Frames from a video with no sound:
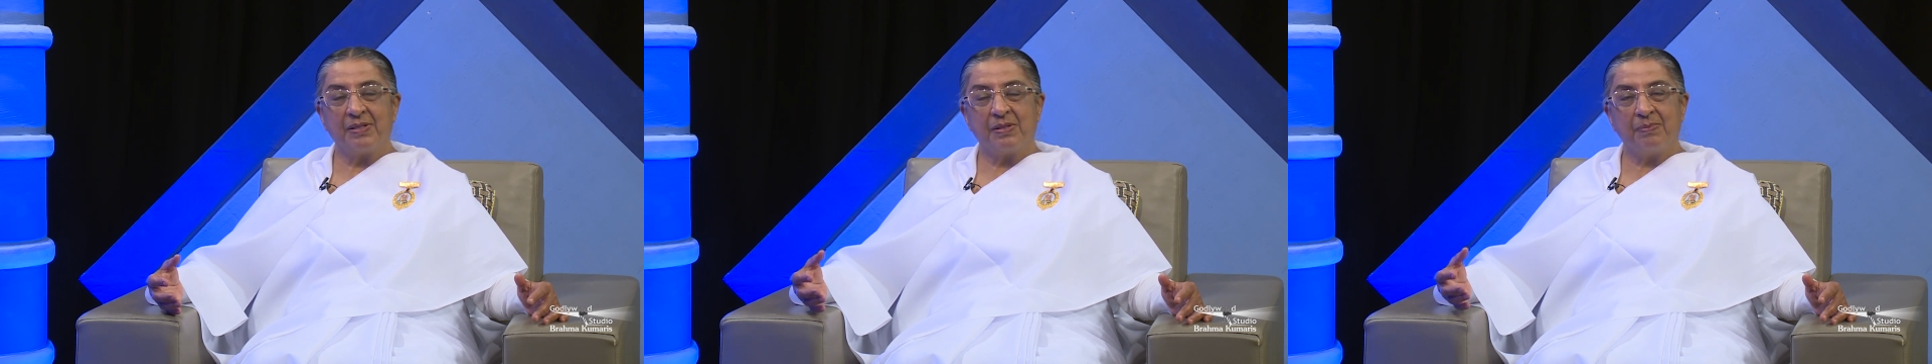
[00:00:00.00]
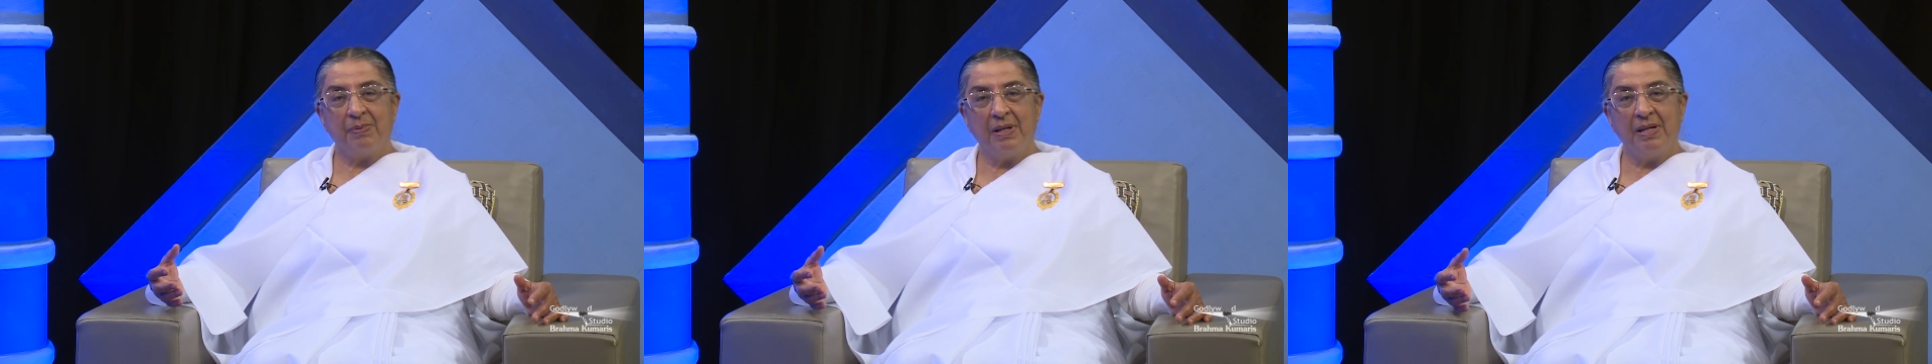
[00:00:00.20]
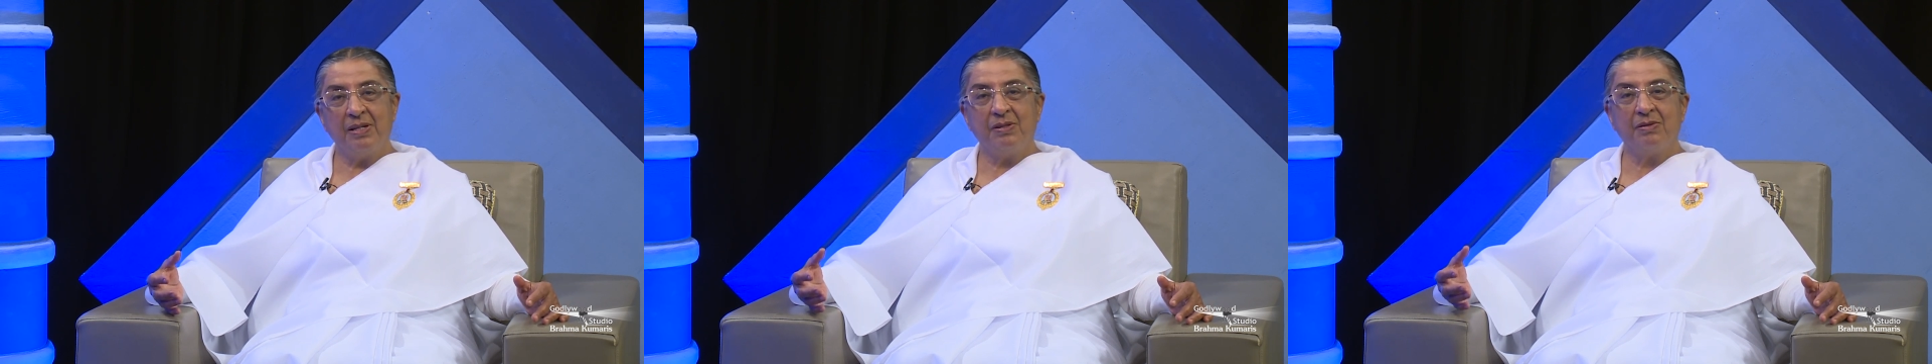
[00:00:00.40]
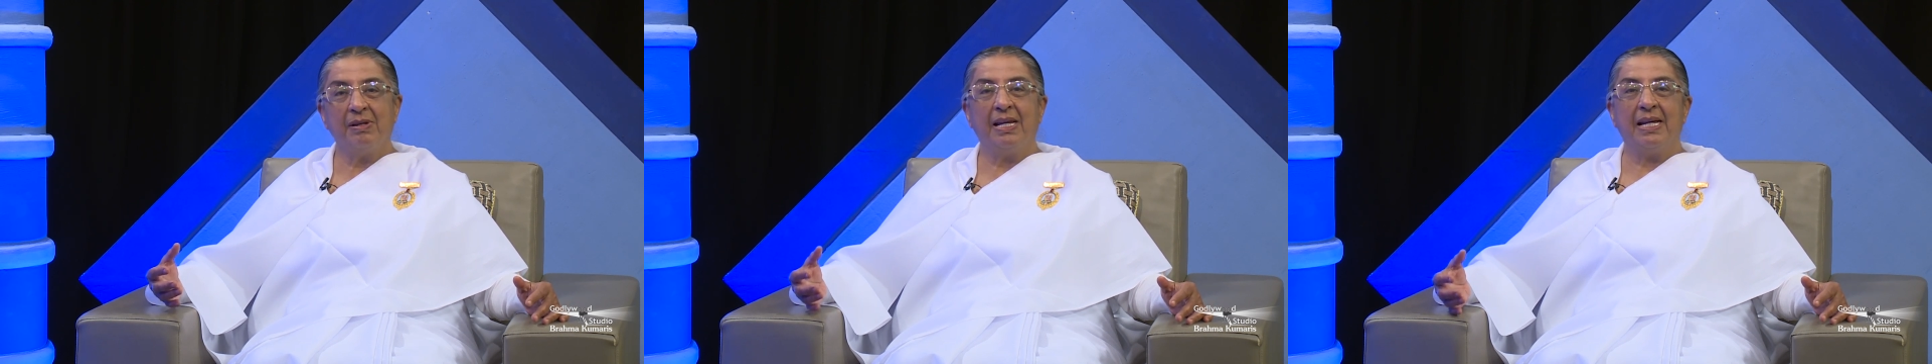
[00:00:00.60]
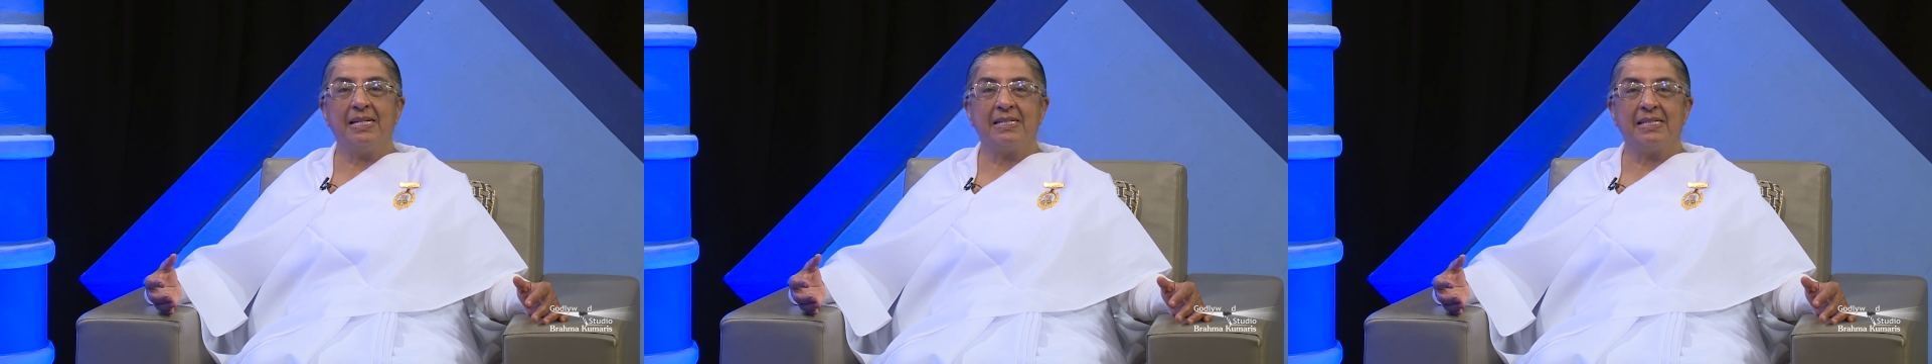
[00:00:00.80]

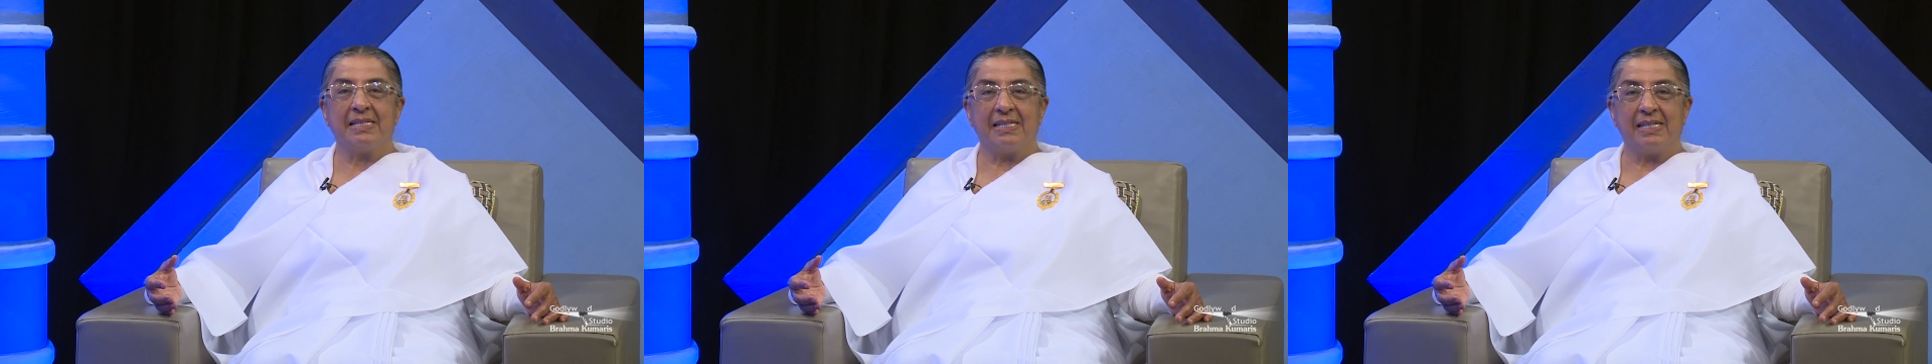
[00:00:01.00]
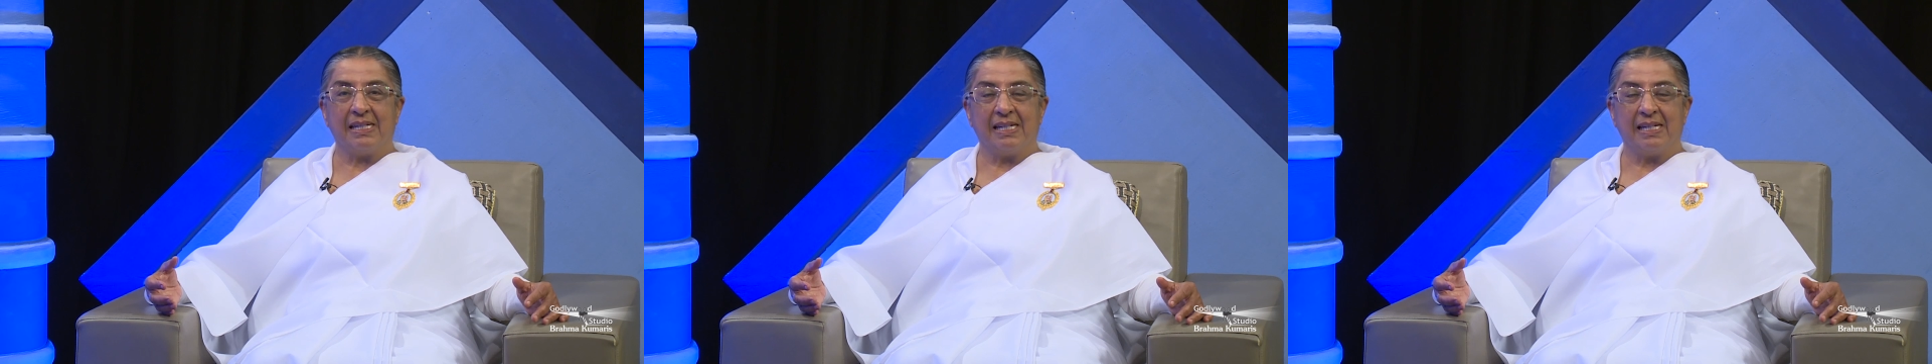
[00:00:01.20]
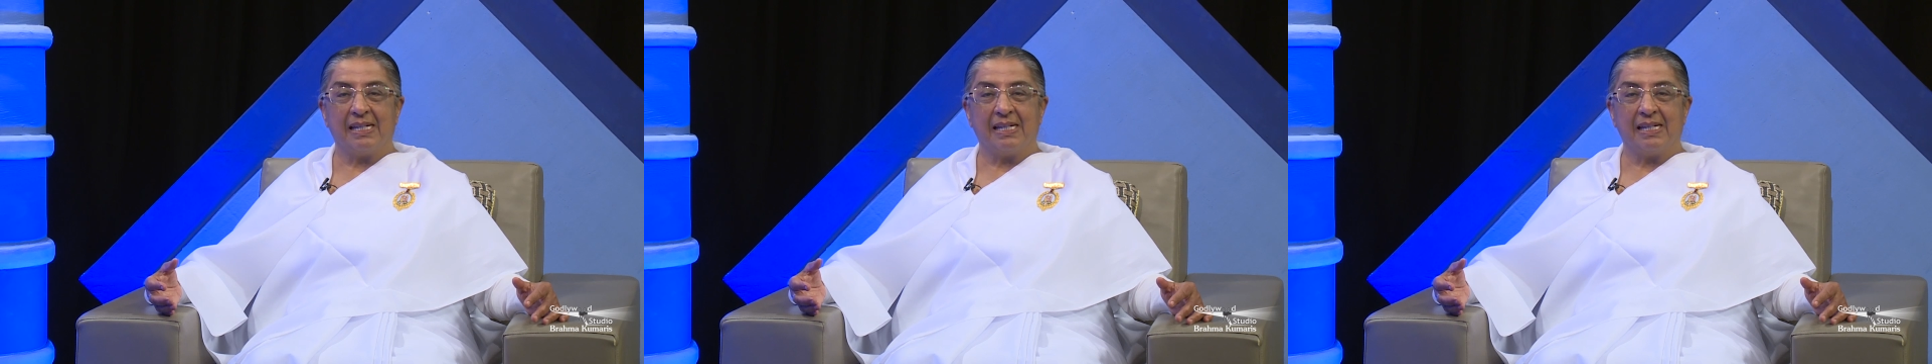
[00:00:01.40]
spiritual entity.